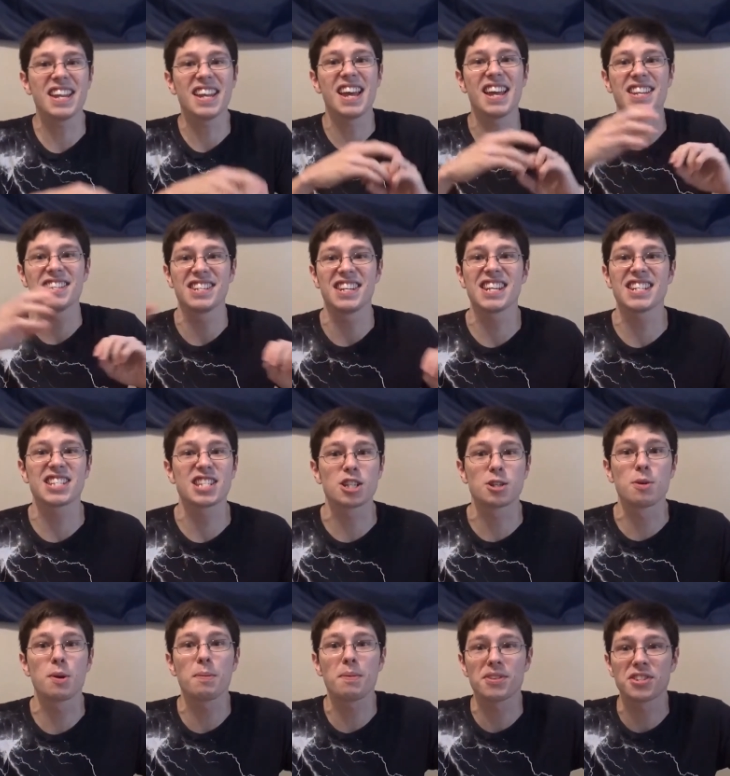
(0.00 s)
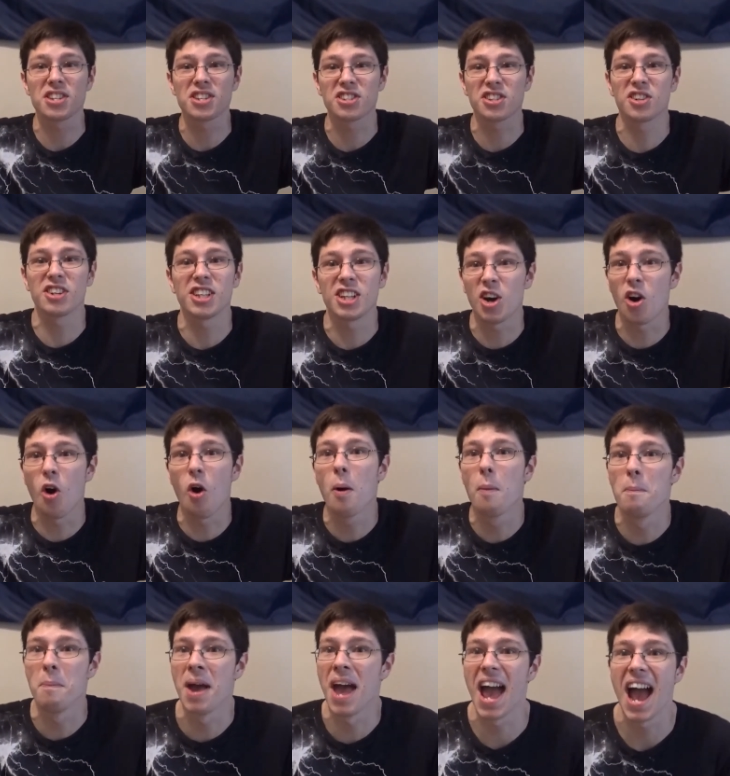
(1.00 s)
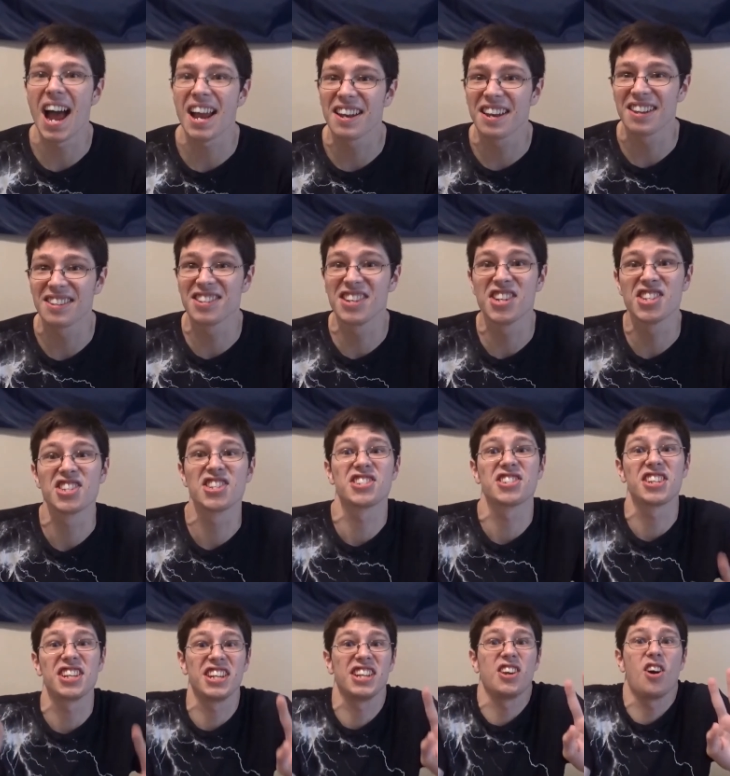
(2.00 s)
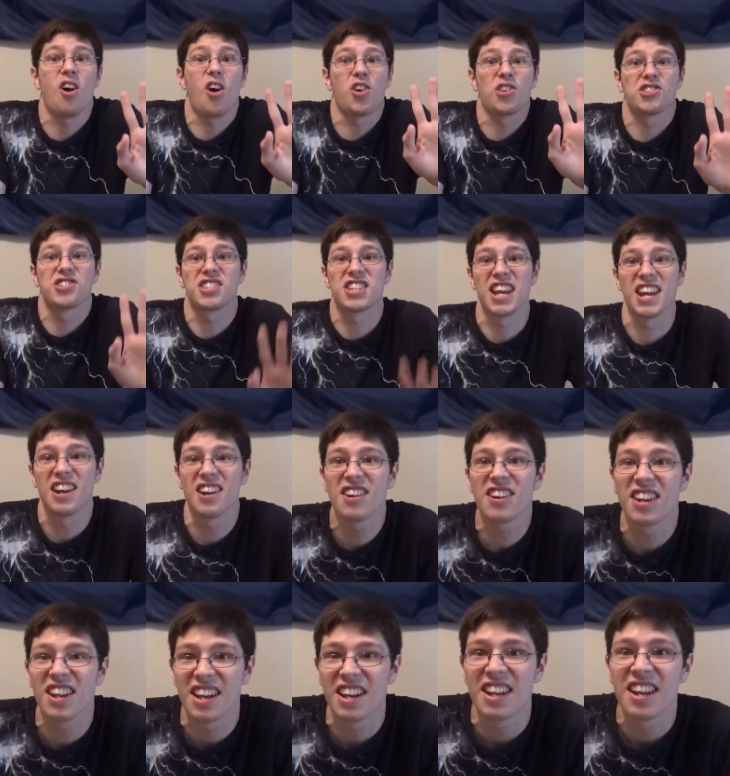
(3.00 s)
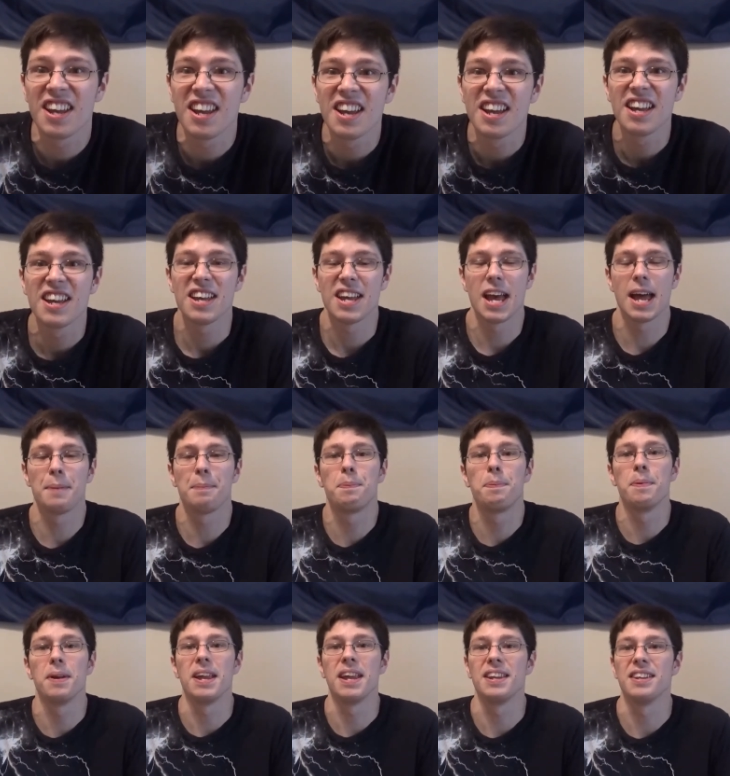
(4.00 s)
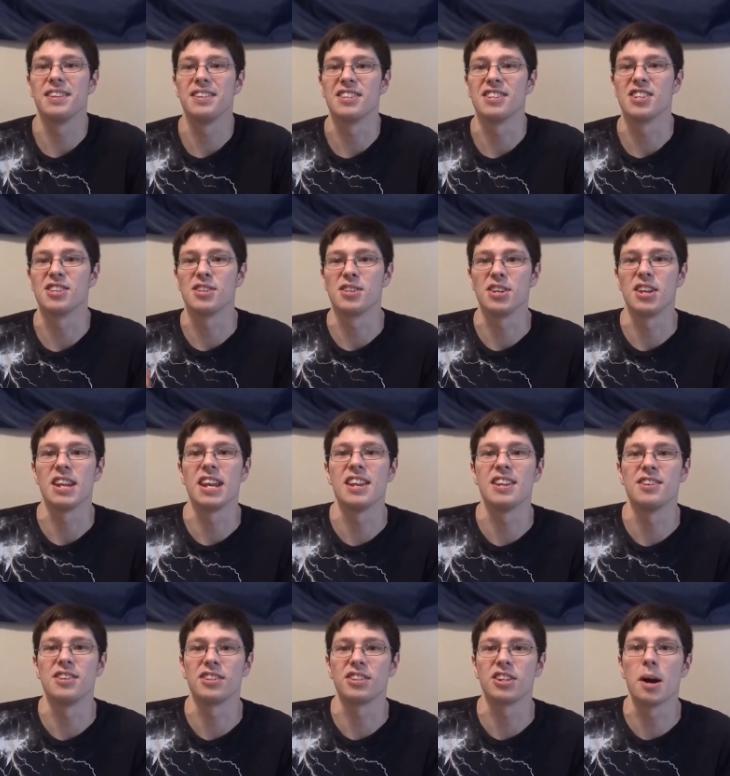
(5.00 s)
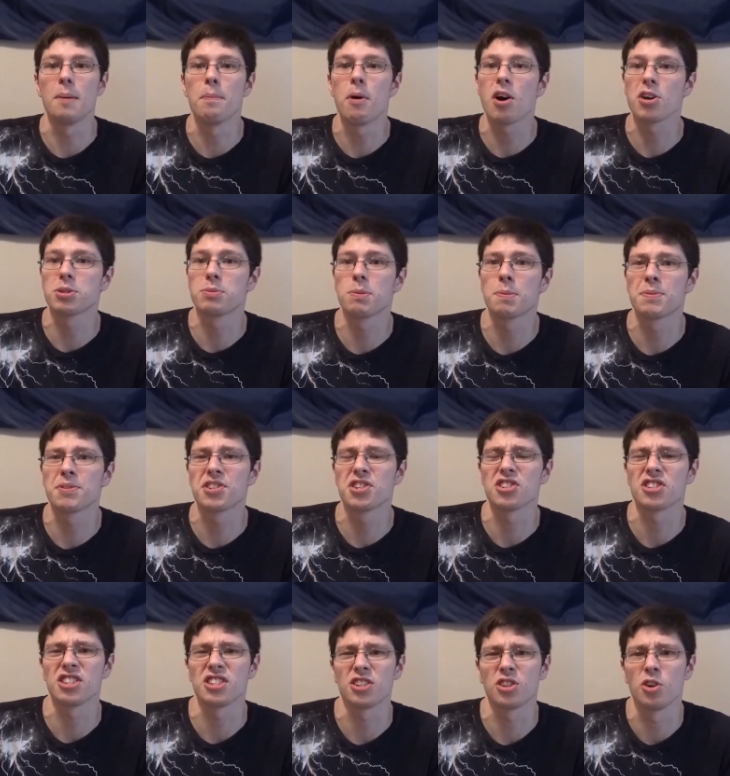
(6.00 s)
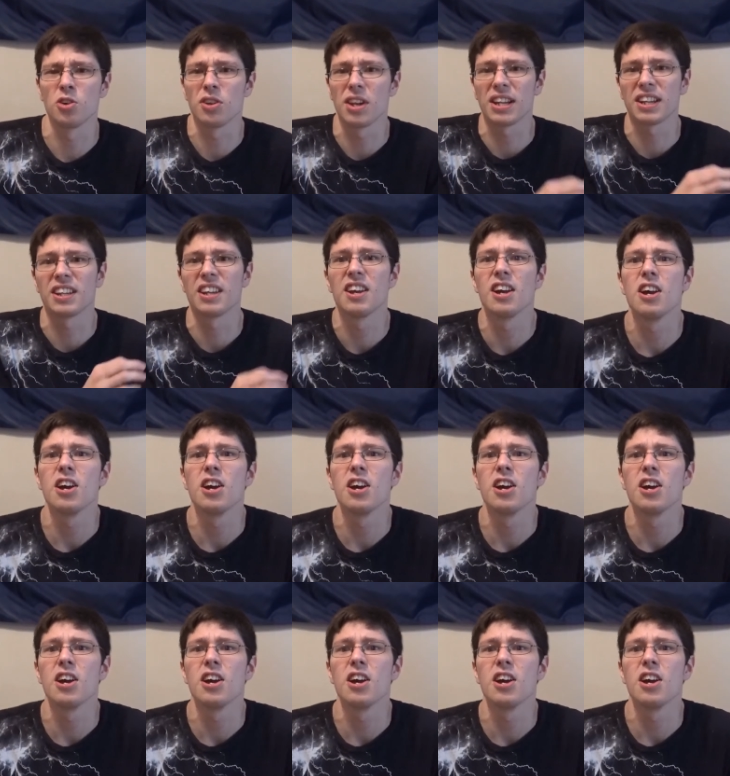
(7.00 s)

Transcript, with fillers: And she's just pretty much just getting all mad and she's just getting all scared and and and and Gumball's pretty much just going like,